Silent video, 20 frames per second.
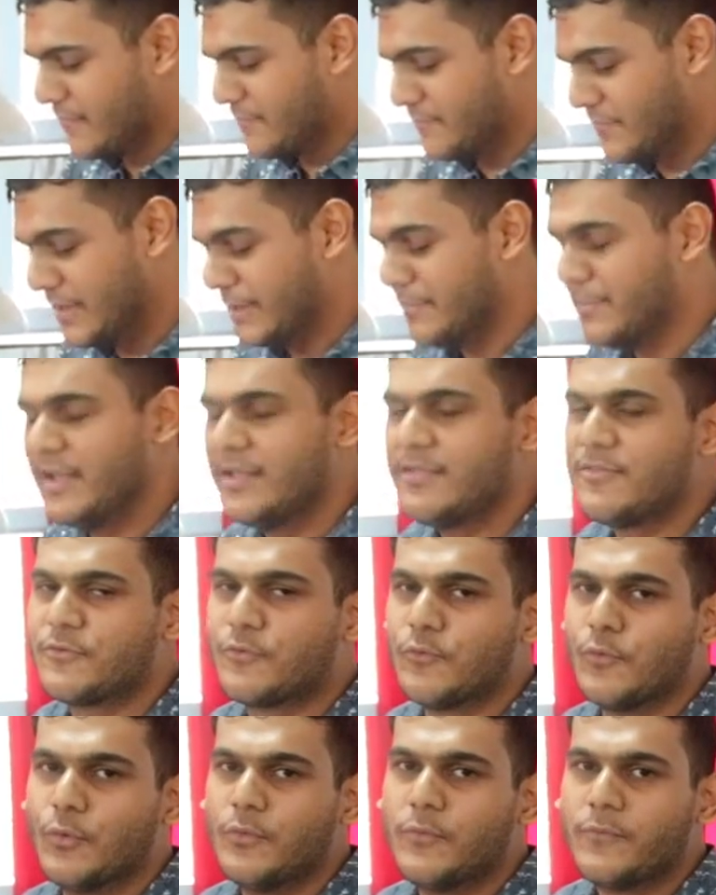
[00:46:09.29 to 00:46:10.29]
We'll meet
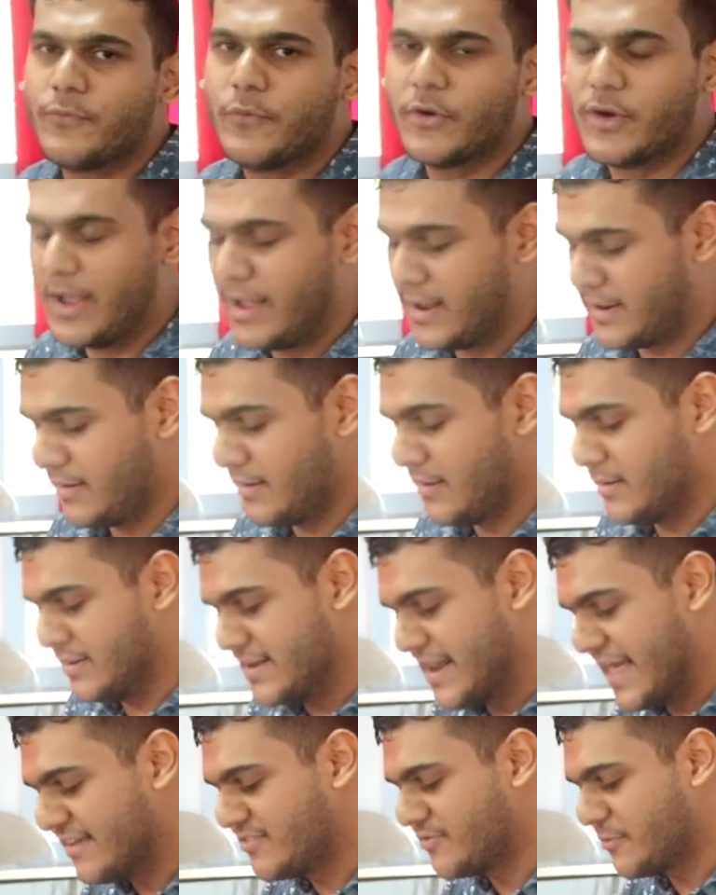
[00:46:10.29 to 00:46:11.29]
soon for our
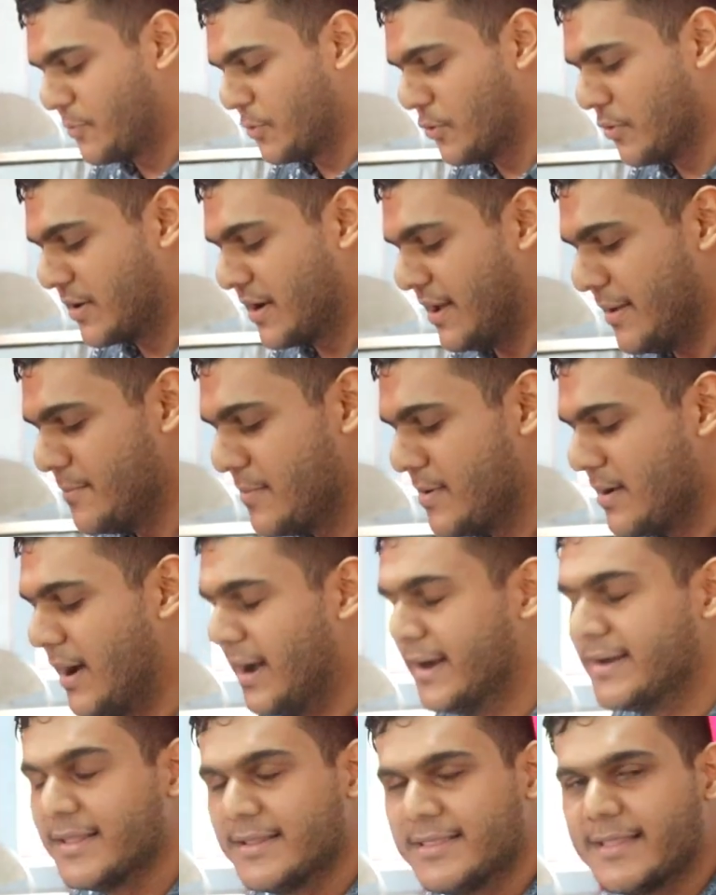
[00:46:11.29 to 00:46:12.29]
next program.
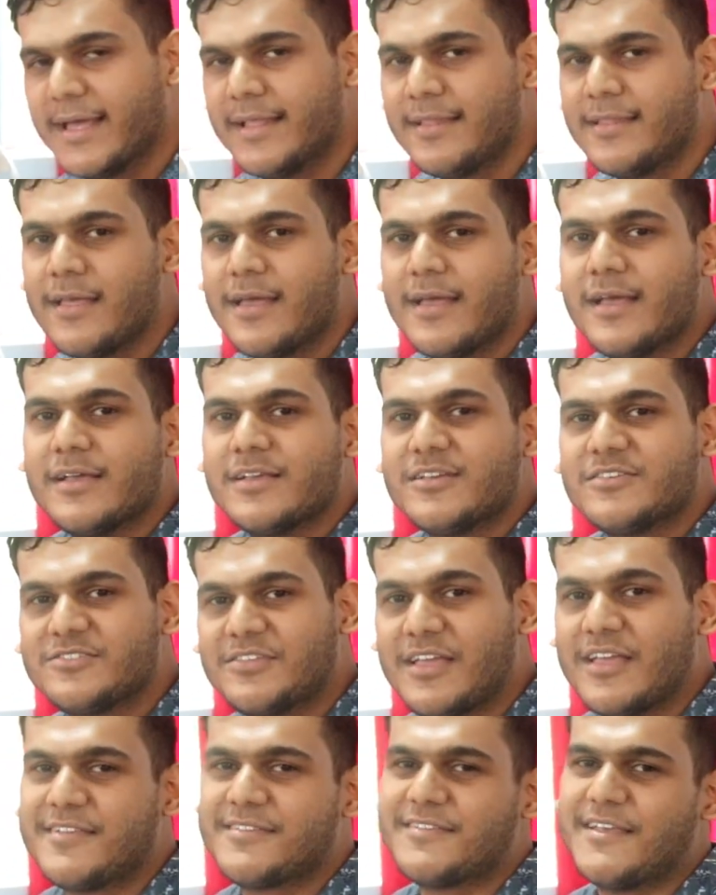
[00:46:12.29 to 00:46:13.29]
Until then,
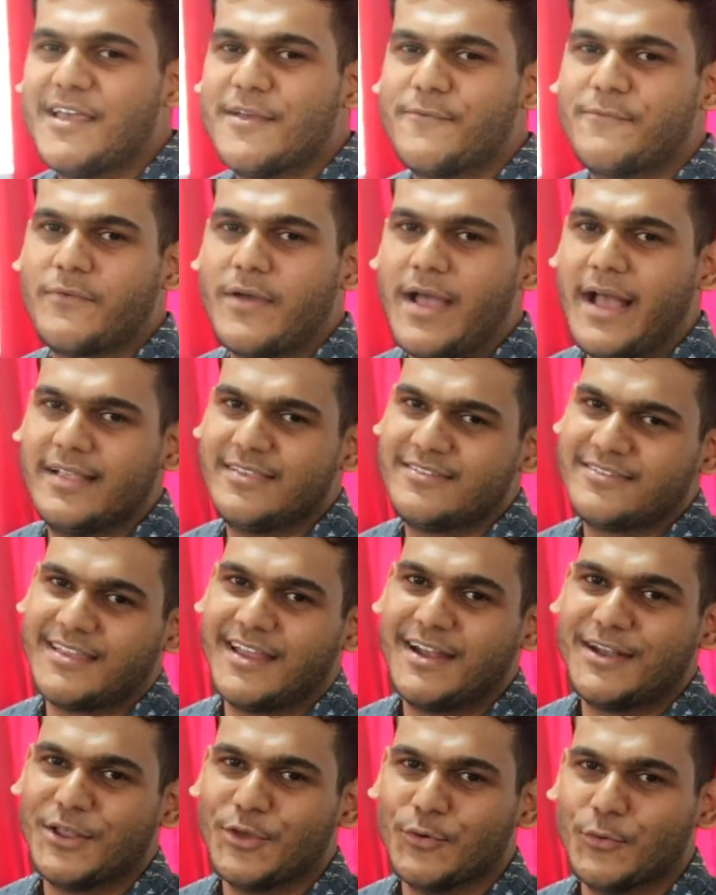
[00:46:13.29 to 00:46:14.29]
stay safe and
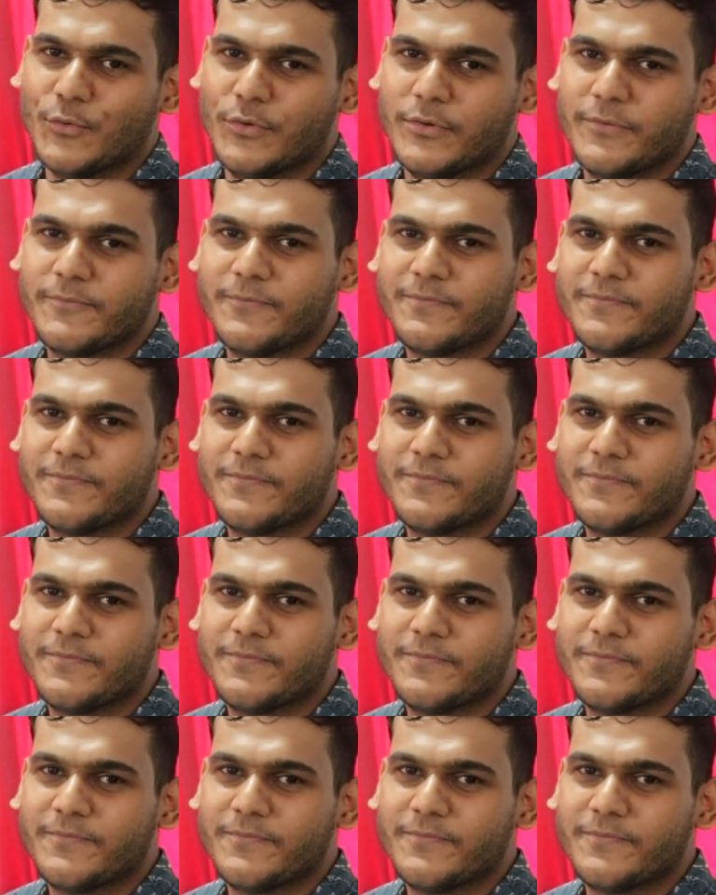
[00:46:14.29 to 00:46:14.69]
stay tuned.